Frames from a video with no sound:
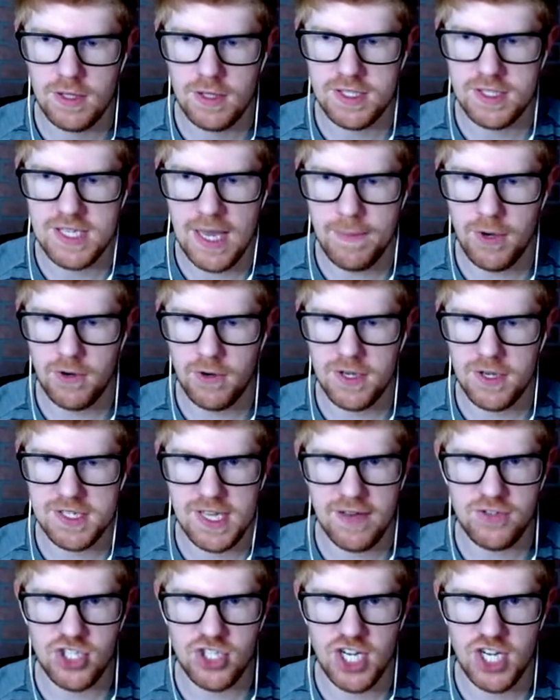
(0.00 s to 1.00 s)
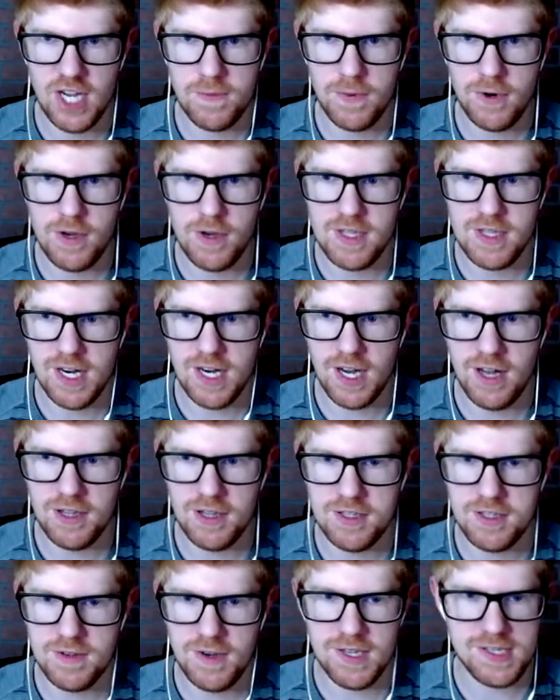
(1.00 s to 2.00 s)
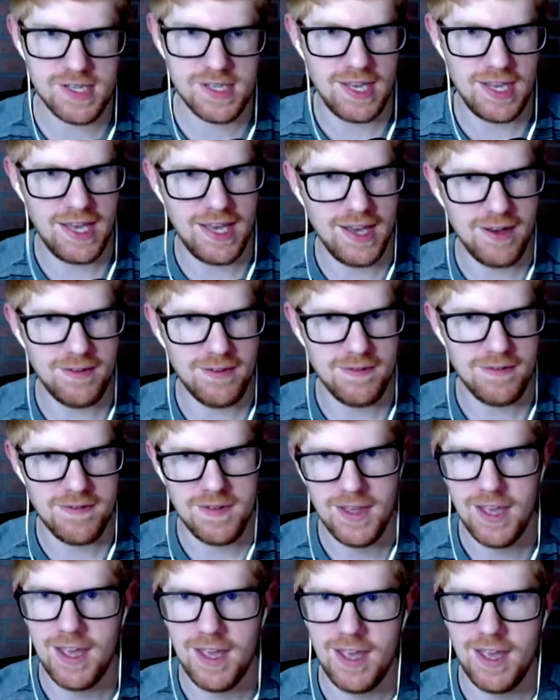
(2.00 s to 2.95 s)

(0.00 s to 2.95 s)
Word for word: This demo doesn't have checkpoints. It also doesn't have